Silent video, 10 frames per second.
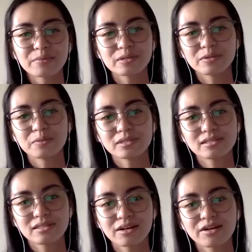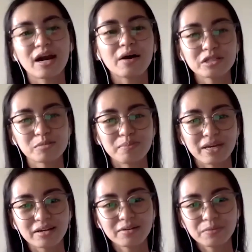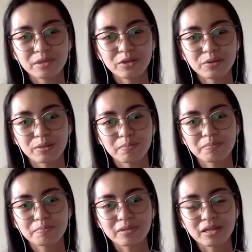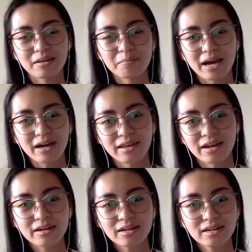where it was the crowd as big when you were playing back there?